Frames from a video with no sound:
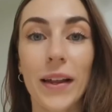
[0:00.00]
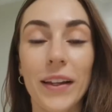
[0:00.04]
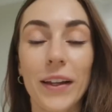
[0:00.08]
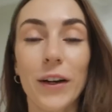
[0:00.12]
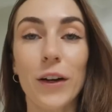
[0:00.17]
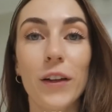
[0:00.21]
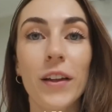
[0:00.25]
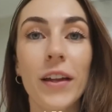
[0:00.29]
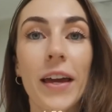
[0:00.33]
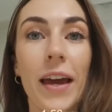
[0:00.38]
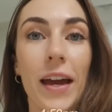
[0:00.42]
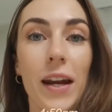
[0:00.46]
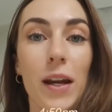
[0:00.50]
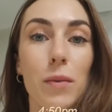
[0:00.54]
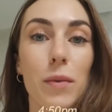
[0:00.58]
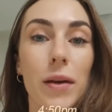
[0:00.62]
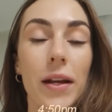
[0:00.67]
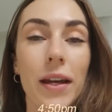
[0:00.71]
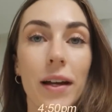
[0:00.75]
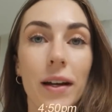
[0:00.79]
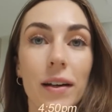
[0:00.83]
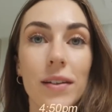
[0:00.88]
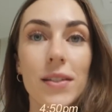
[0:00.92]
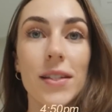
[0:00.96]
literally
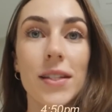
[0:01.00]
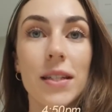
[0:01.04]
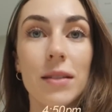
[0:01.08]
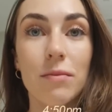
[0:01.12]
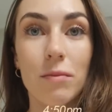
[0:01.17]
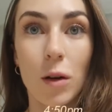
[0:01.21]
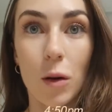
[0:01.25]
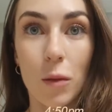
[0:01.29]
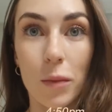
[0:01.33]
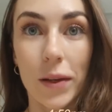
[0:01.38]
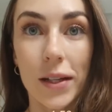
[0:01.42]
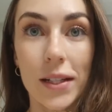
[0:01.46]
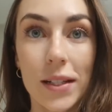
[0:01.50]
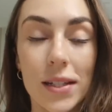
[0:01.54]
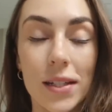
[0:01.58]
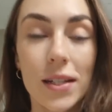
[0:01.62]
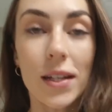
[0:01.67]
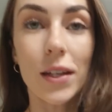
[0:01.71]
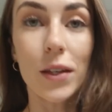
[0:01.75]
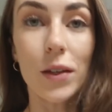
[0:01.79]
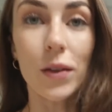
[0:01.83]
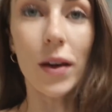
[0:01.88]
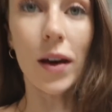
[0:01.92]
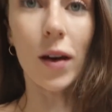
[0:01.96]
anybody else, the
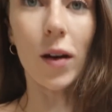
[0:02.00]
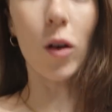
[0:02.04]
moment you get